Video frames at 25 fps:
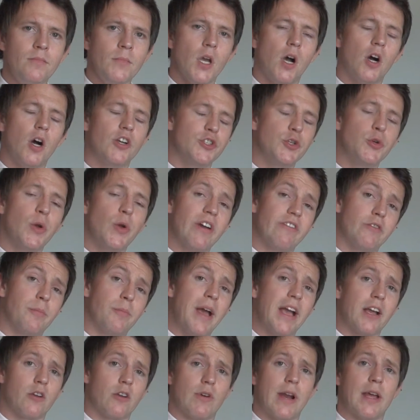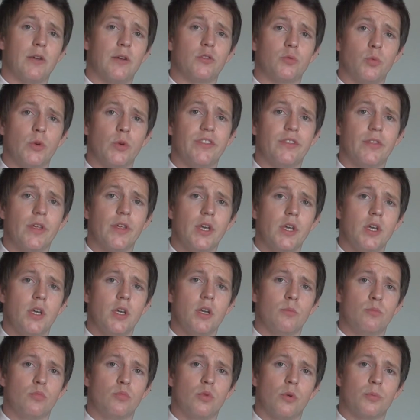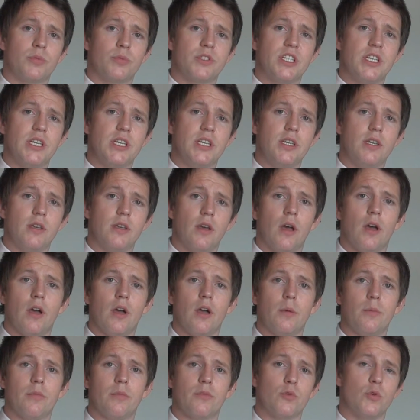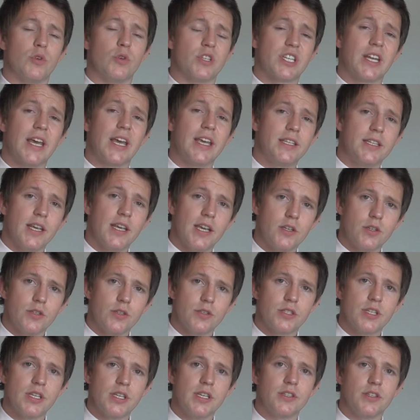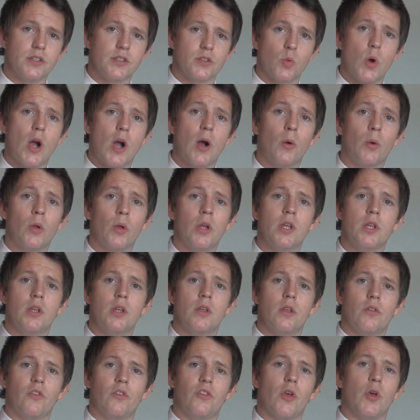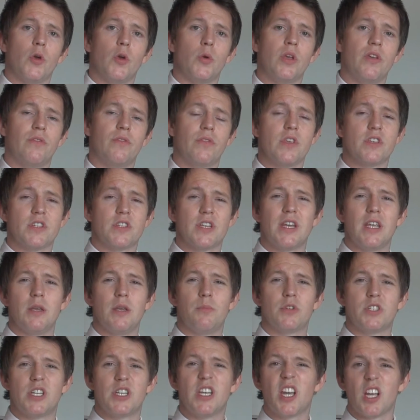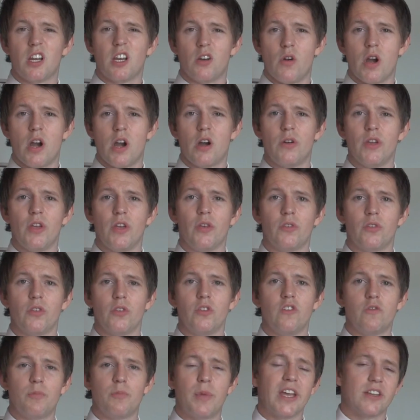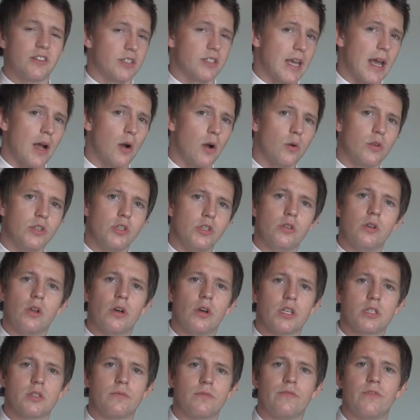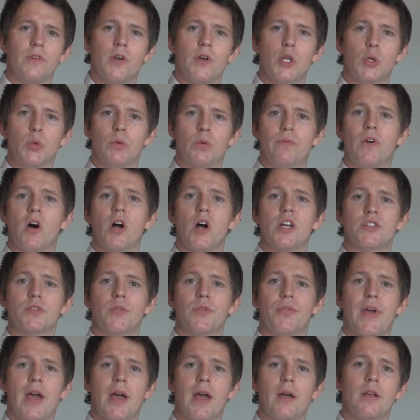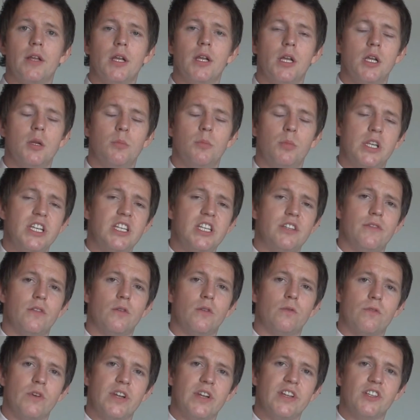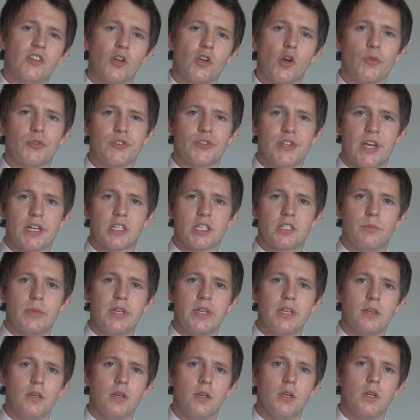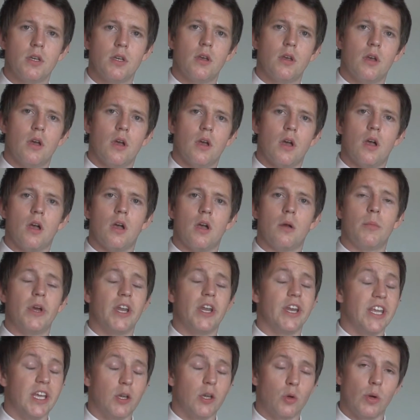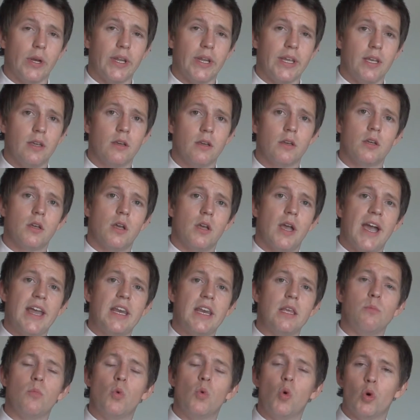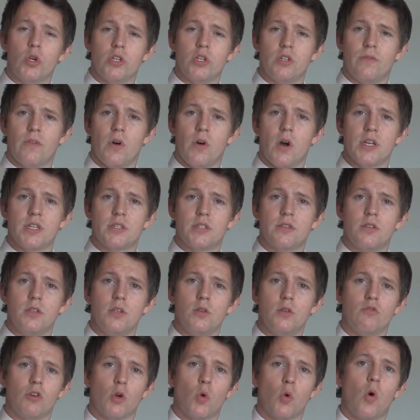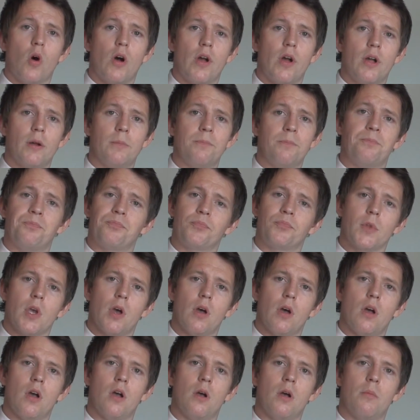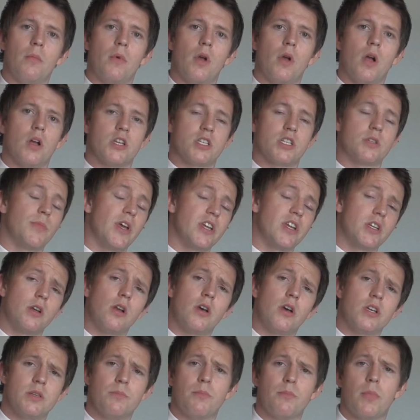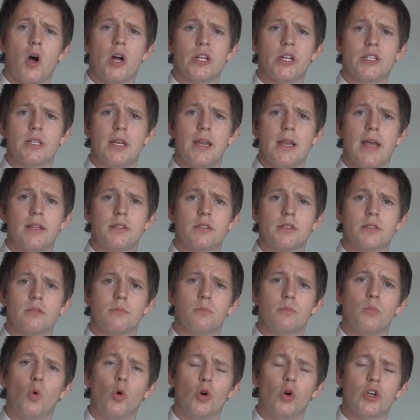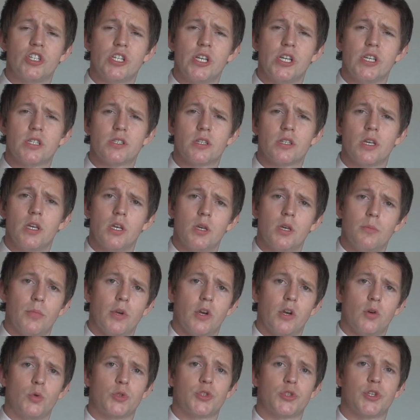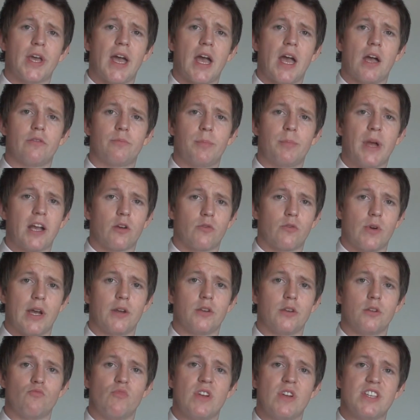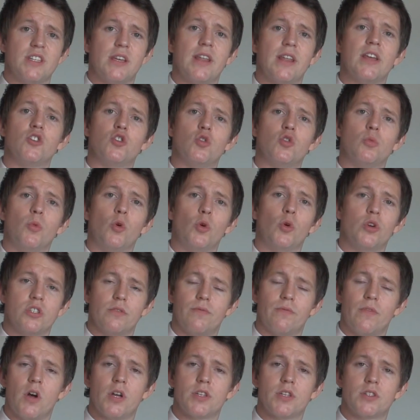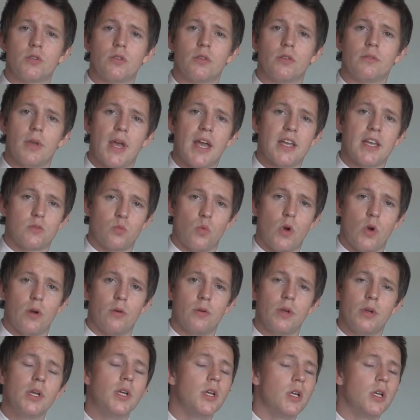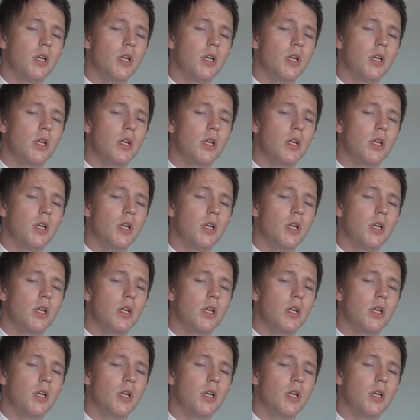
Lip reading: I do have a background with property through estate agencies as well, so if there's any particular areas that you've picked out and you'd like some further advice on that, please feel free to contact me. And equally, any mortgage advice that you require, I specialise in buy-to-let mortgages, but also have background in residential mortgage advice as well.